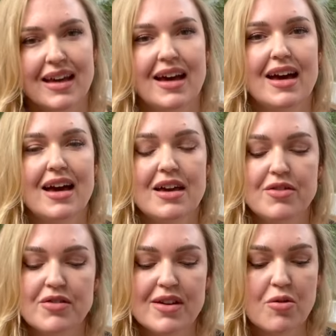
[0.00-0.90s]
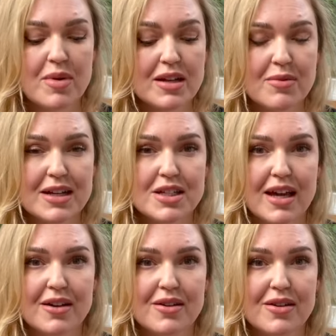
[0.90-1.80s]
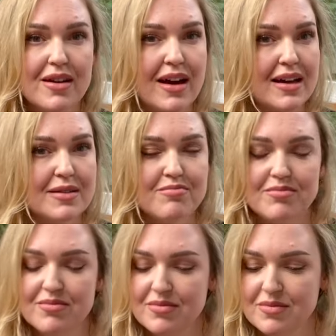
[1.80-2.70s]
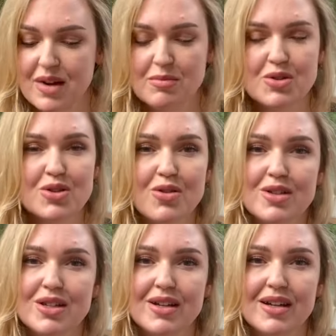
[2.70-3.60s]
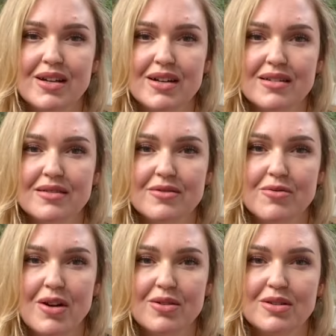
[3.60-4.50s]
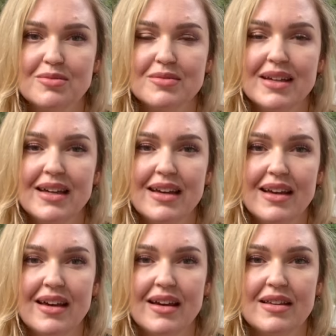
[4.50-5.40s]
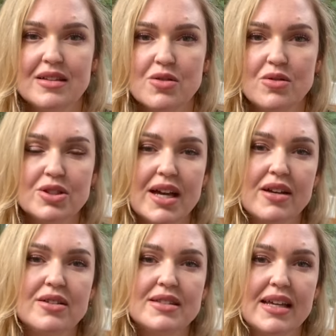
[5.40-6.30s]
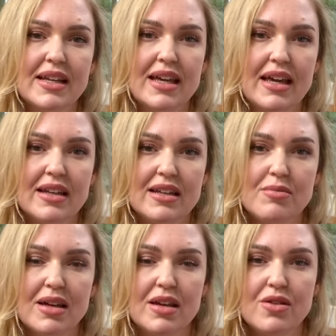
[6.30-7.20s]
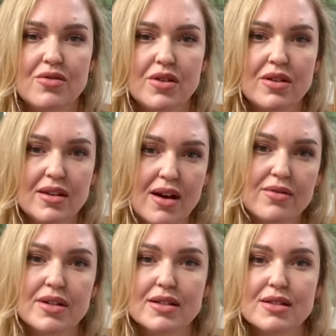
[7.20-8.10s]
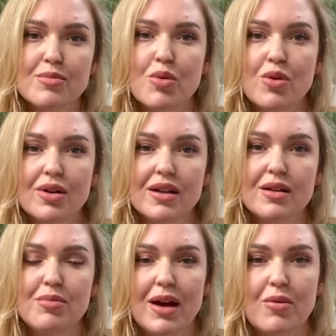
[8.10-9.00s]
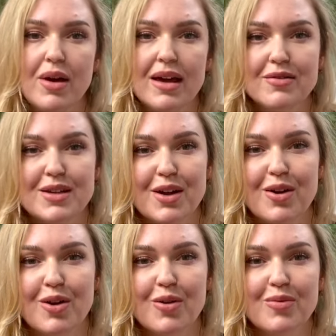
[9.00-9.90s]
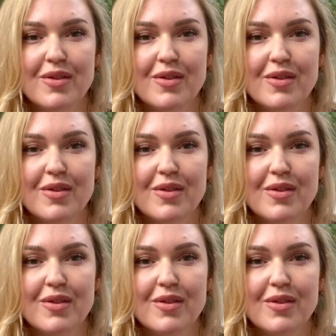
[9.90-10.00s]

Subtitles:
If you've never been to my channel, I'm stoked you're here. Welcome. This whole channel is dedicated to making you feel loved and supported by way of tarot.